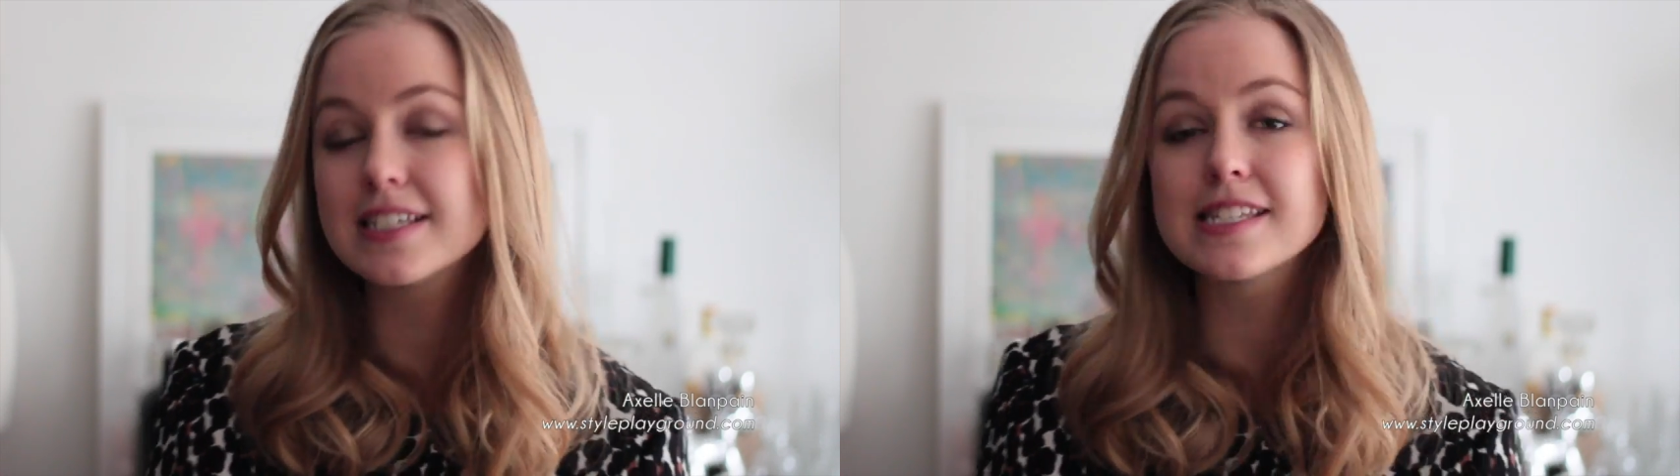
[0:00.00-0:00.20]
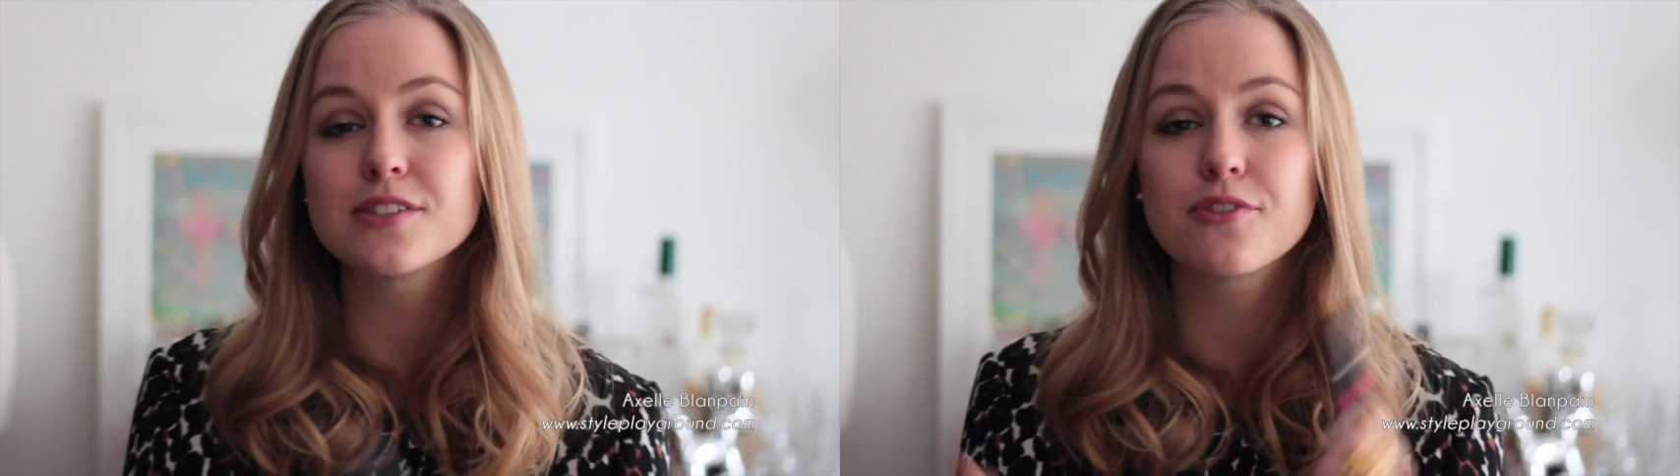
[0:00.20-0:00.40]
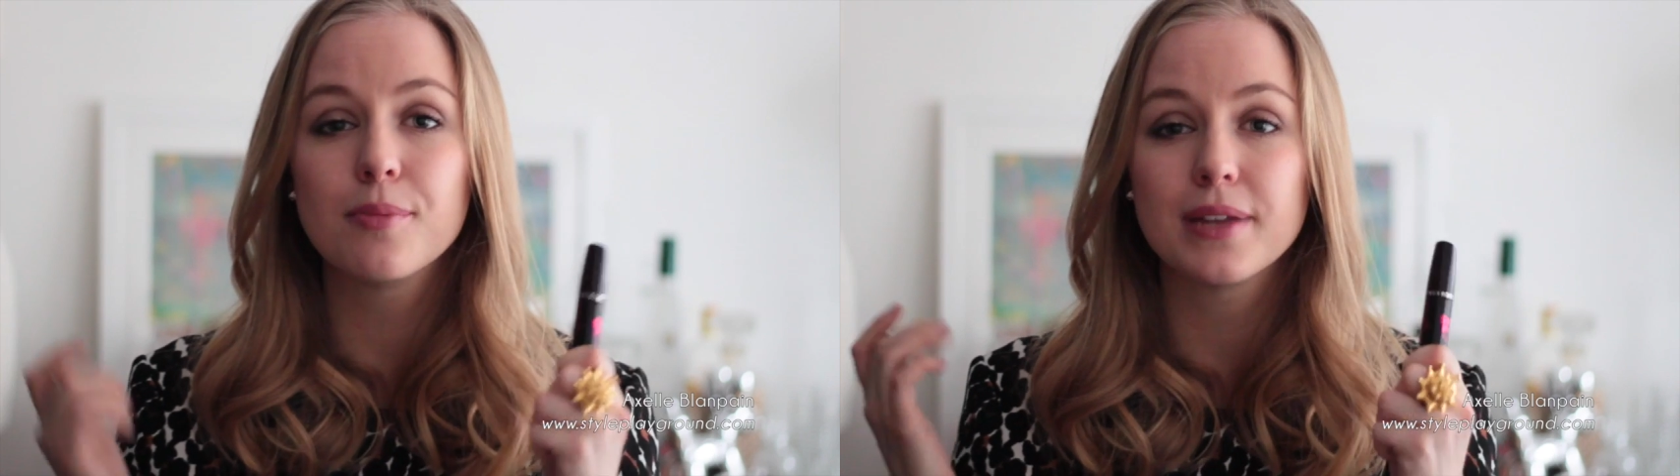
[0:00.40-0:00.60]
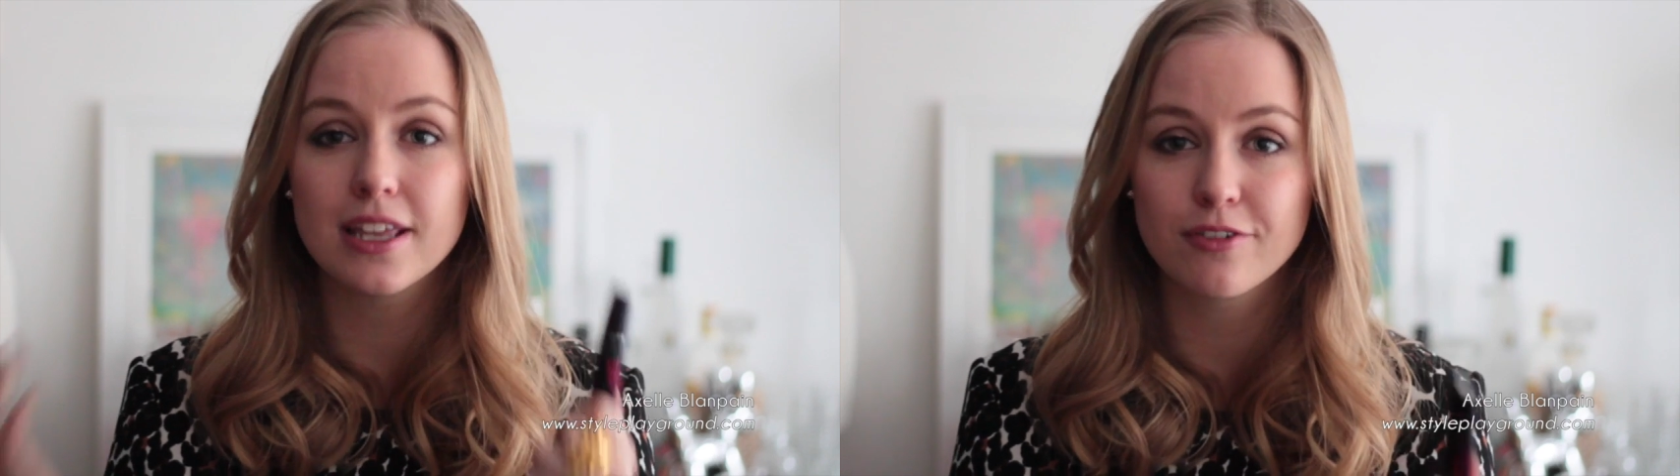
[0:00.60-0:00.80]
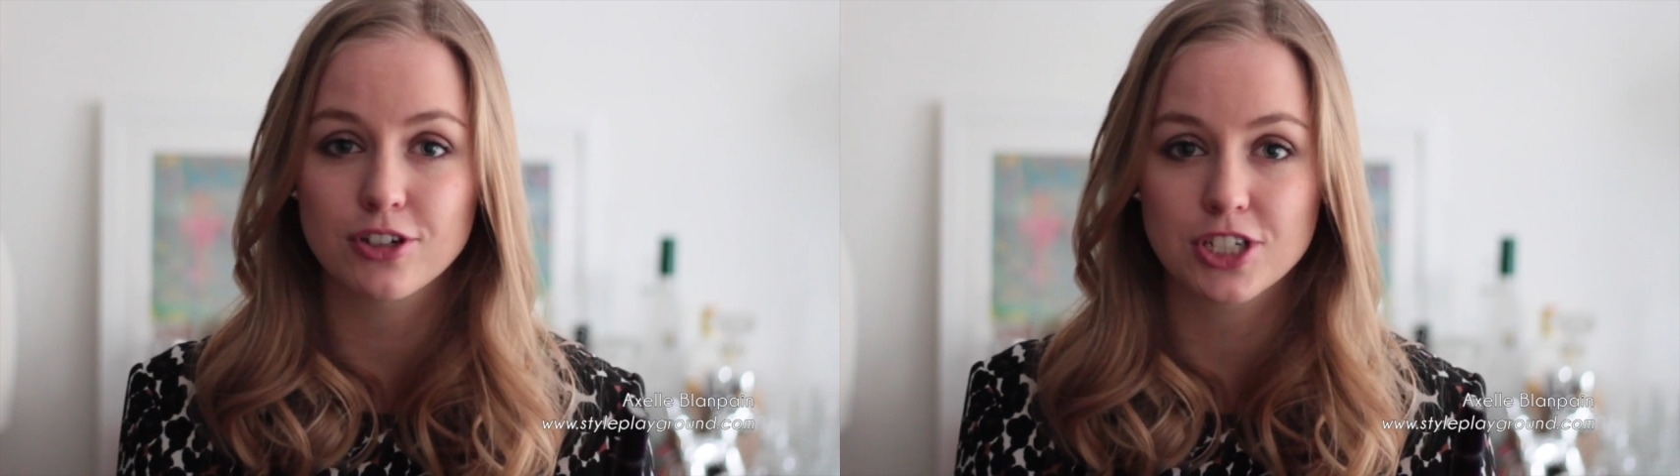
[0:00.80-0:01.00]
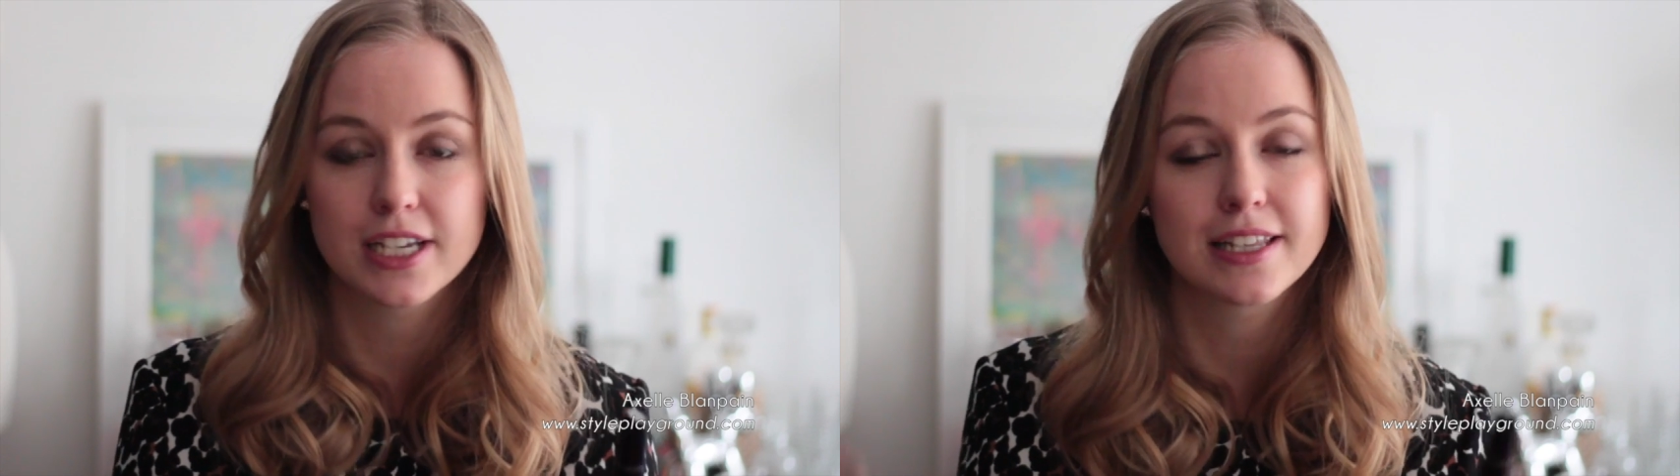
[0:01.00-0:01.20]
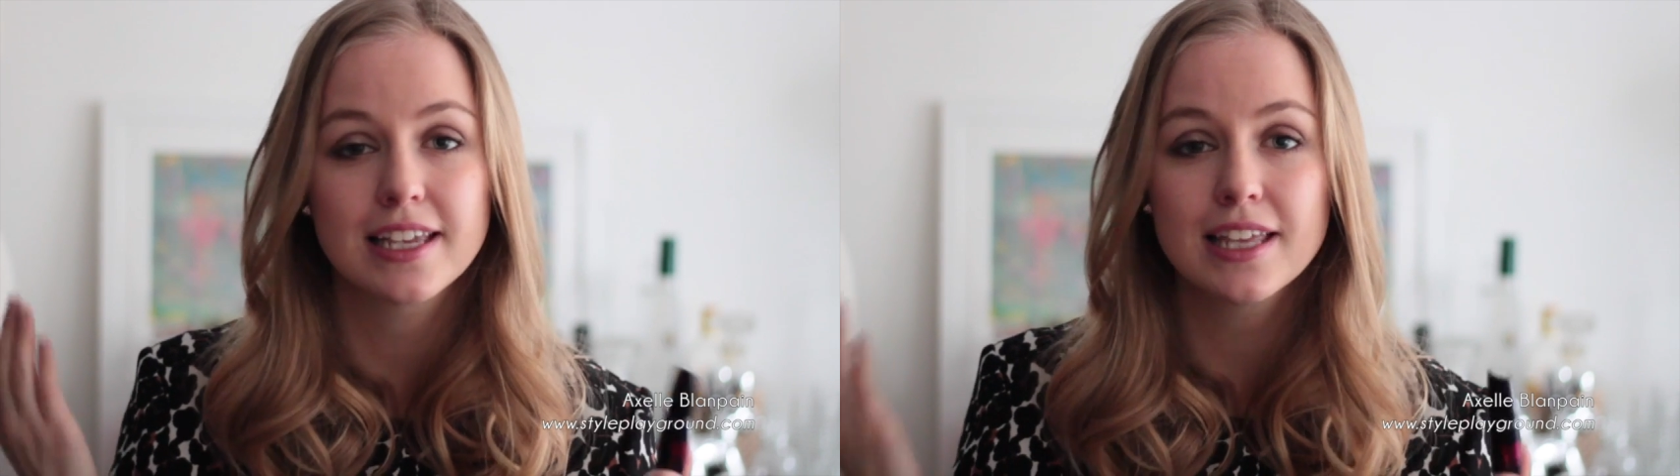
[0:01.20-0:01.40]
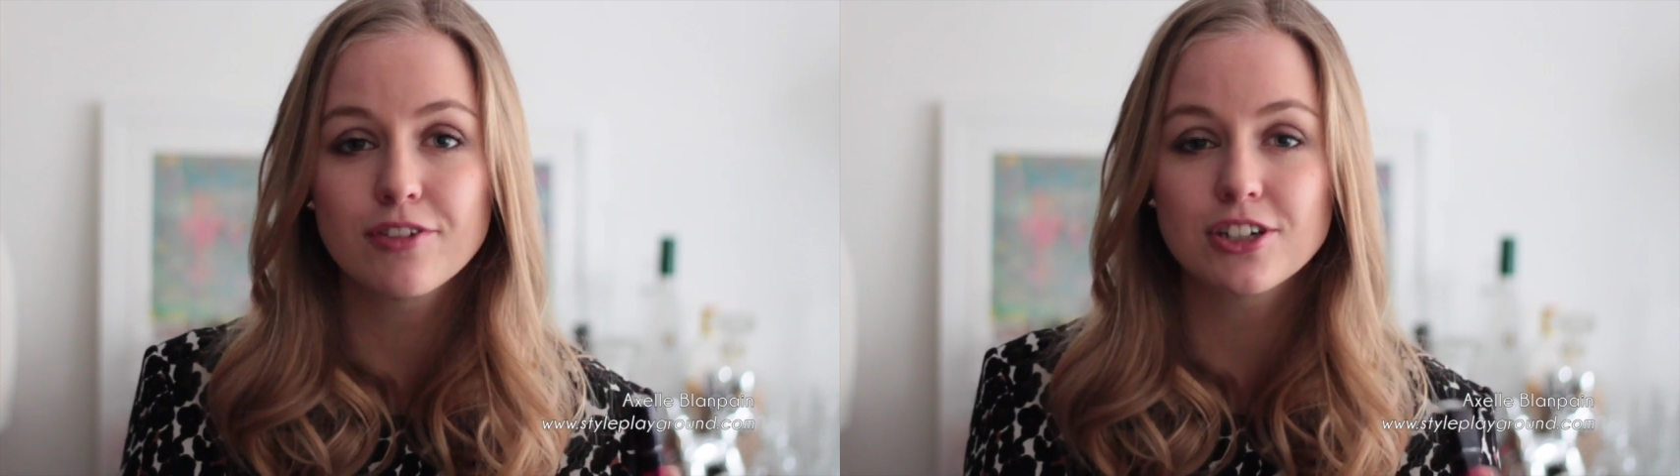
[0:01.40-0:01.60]
This is from Yves Rocher
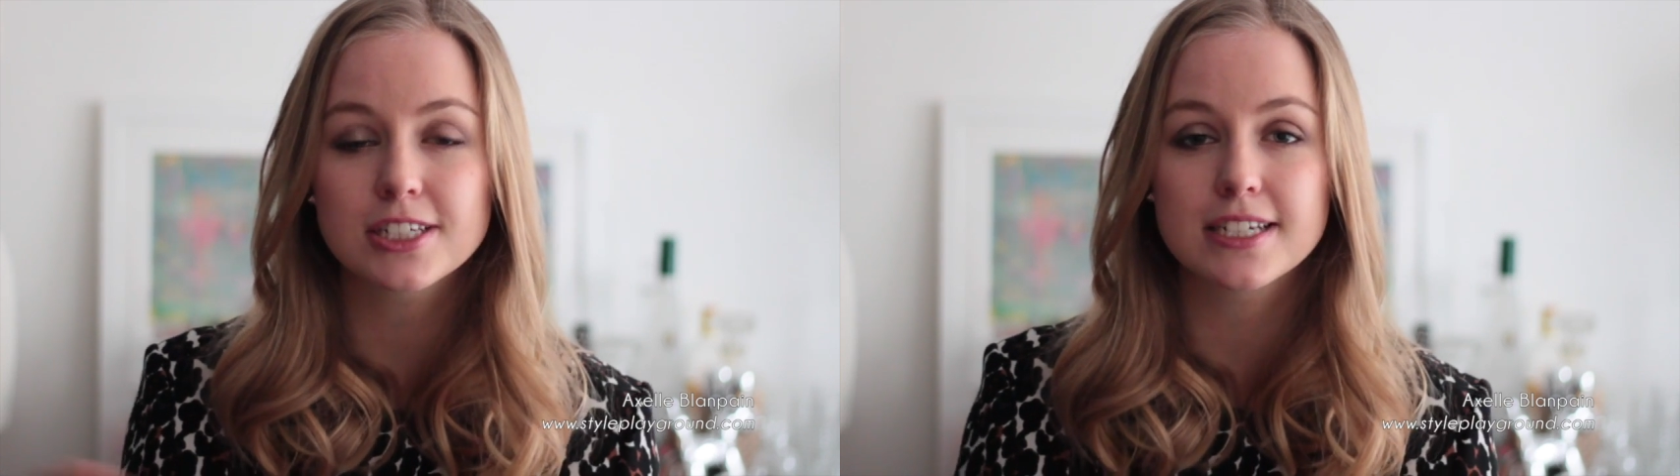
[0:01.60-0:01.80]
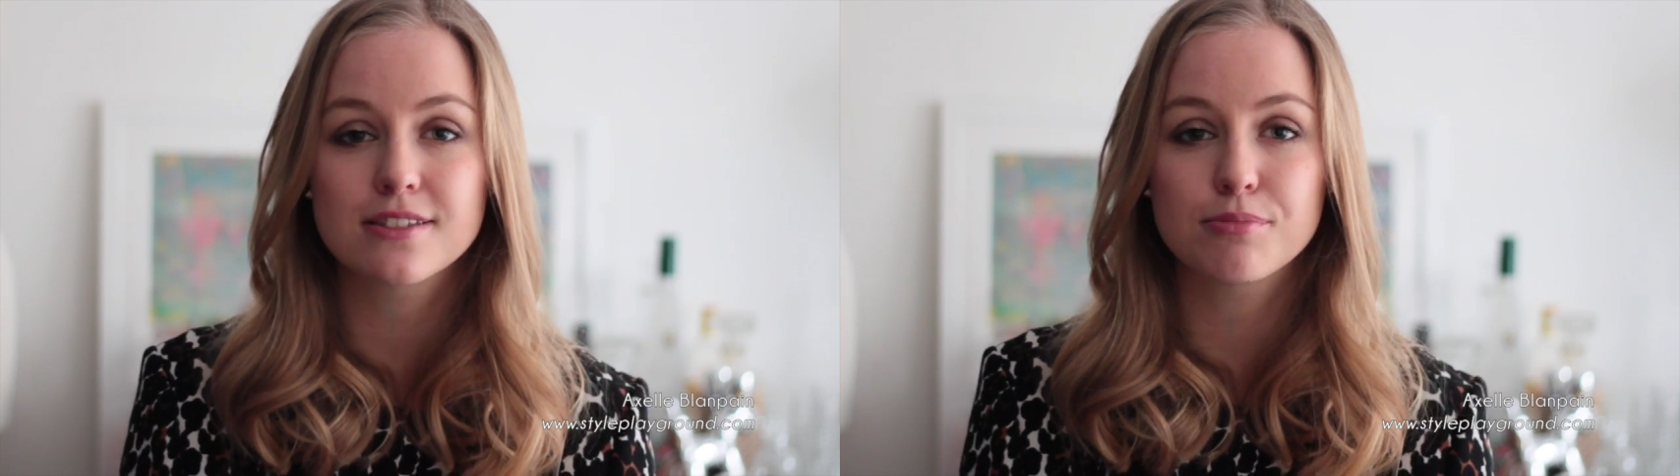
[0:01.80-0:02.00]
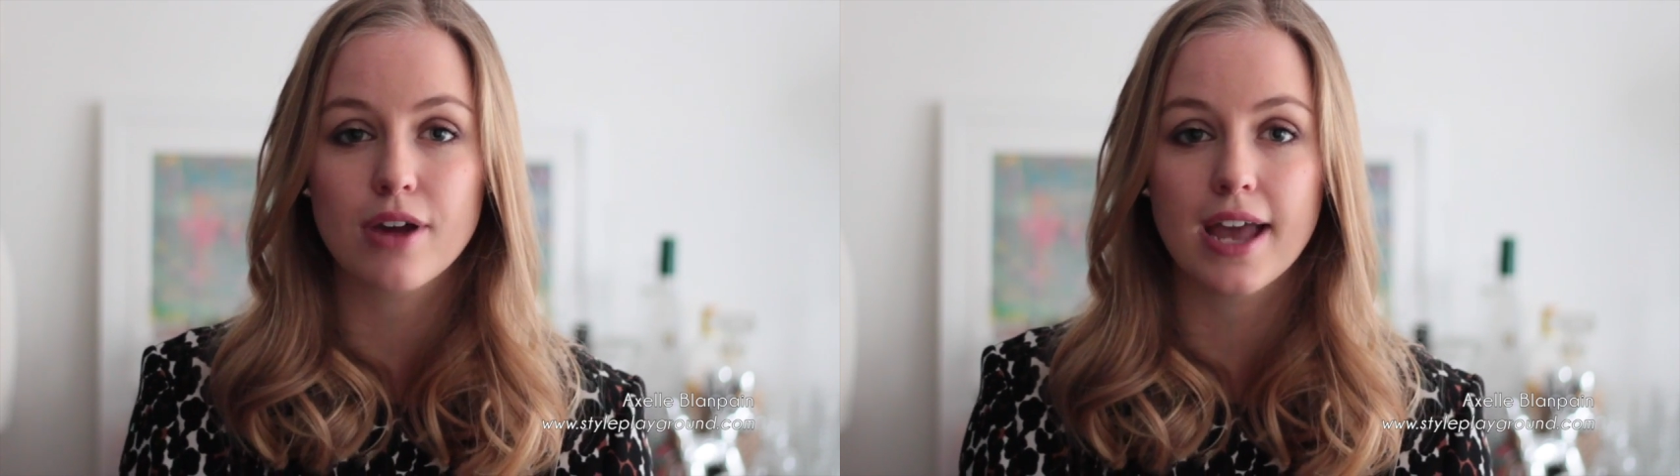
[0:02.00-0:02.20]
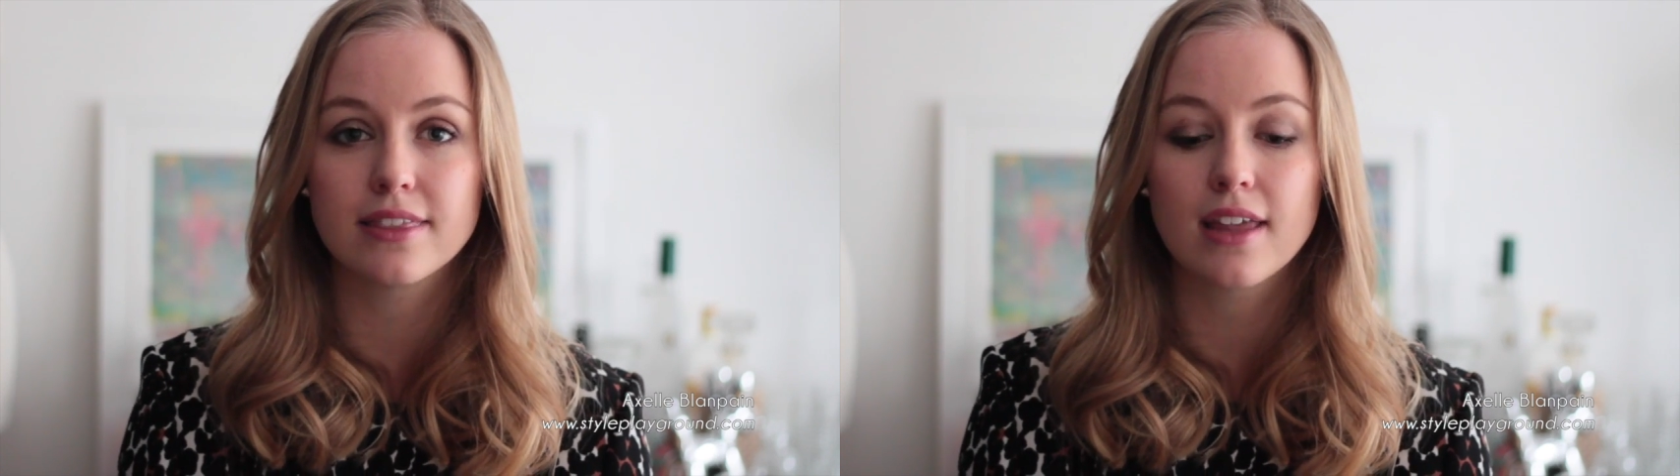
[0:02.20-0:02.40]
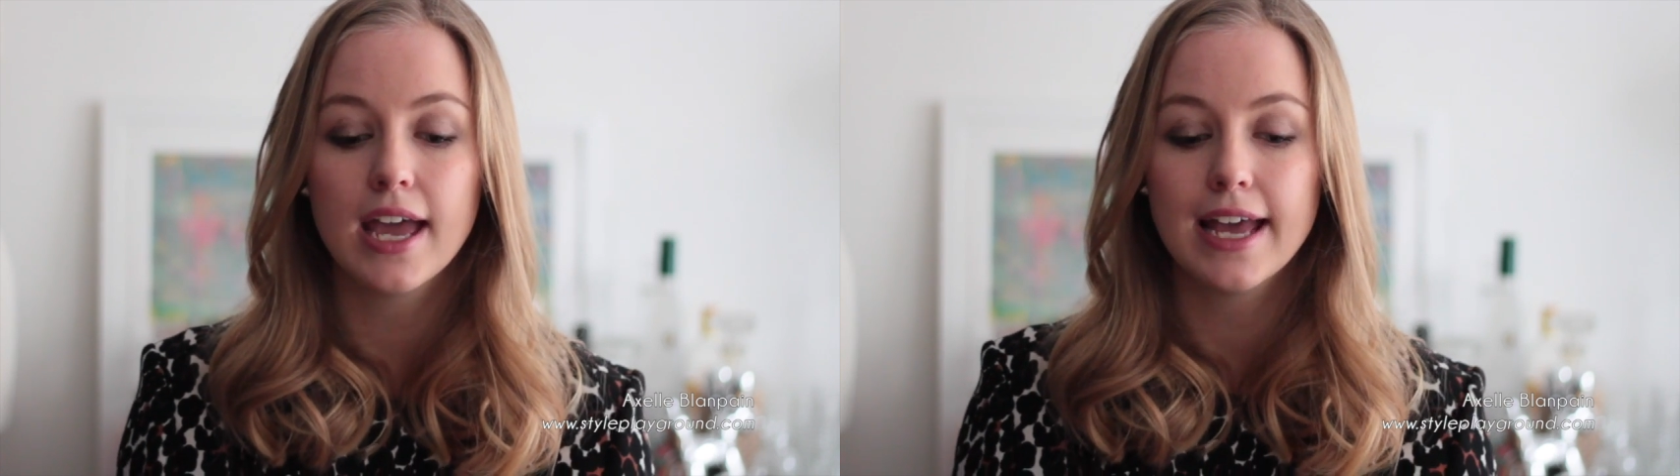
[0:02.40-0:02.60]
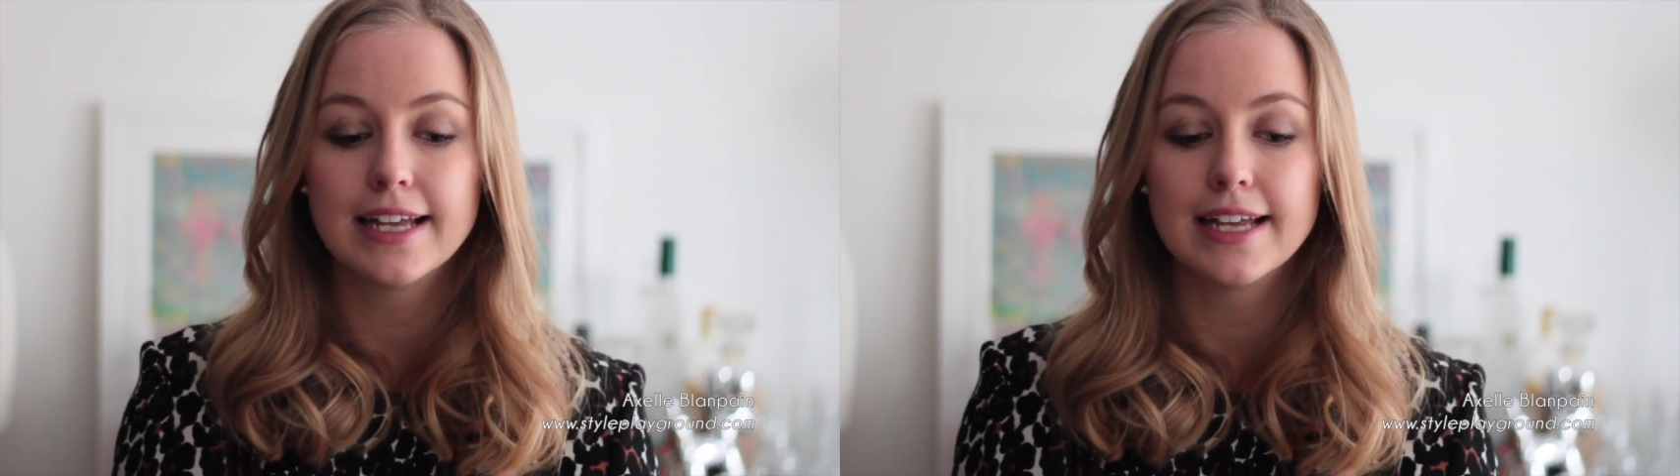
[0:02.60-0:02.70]
and Yves Rocher is a brand